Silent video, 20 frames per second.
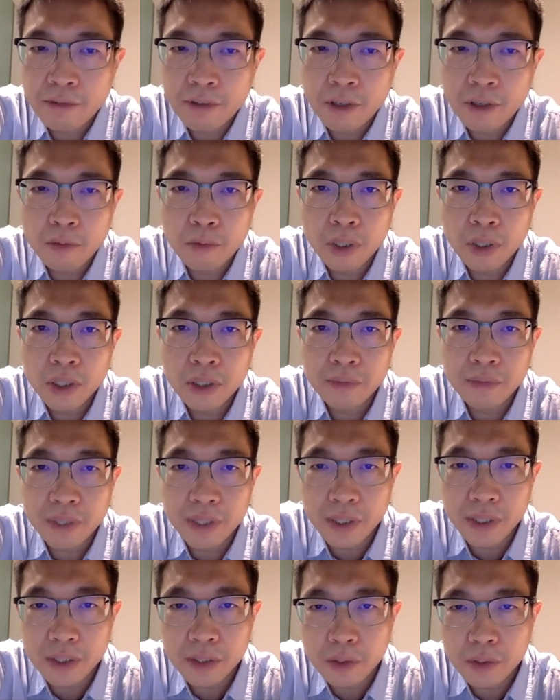from one of the
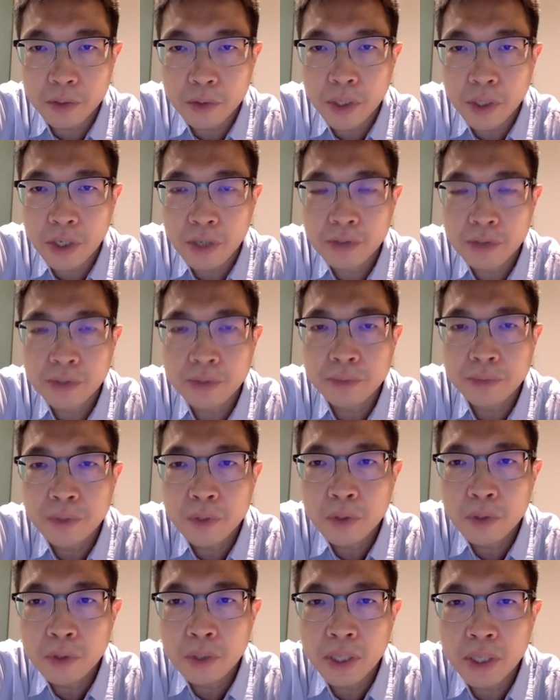clinical trials
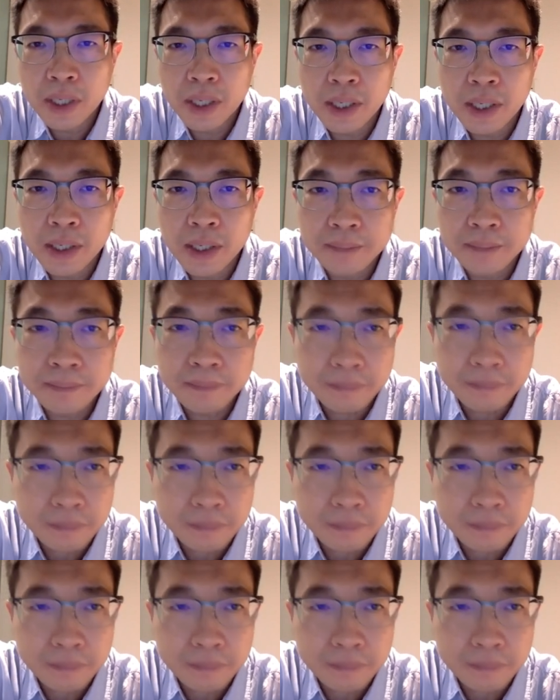uh,